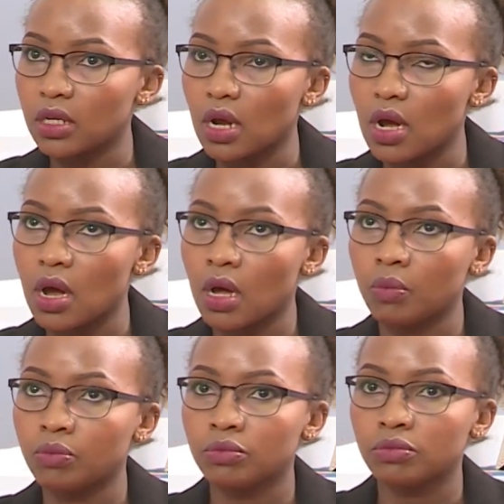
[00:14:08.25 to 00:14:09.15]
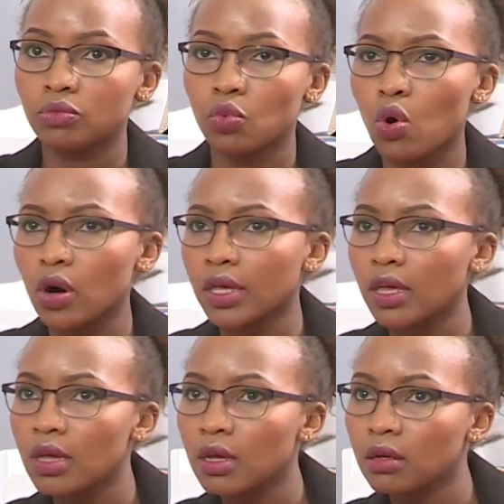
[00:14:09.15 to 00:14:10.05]
um,
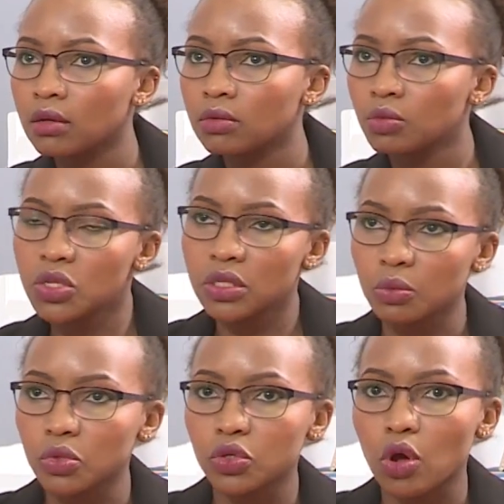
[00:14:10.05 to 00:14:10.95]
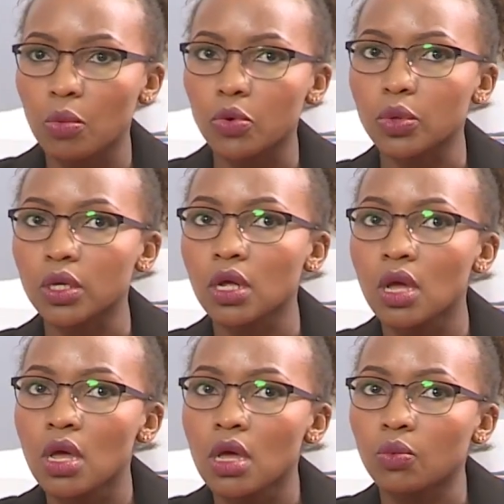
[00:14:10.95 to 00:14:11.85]
walking, which is the most common one,
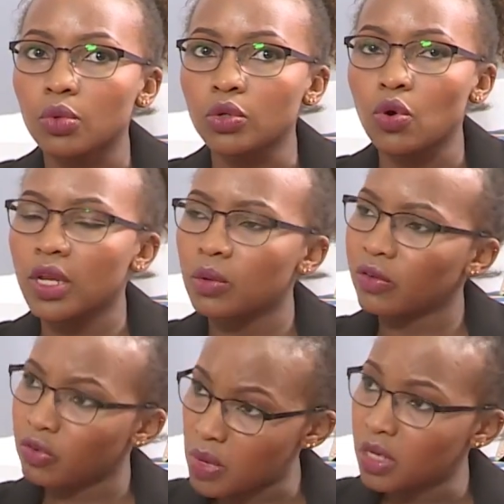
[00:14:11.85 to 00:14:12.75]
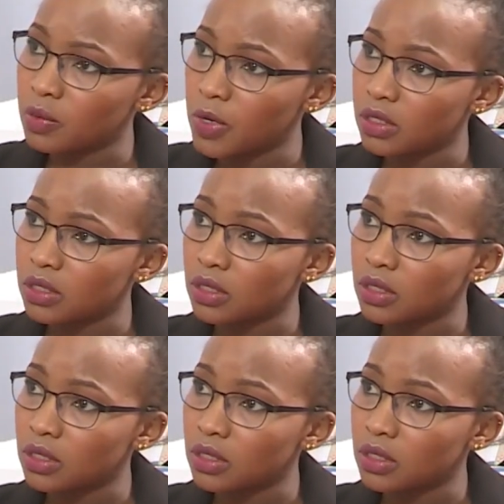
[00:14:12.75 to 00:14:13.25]
will go anywhere from eight months.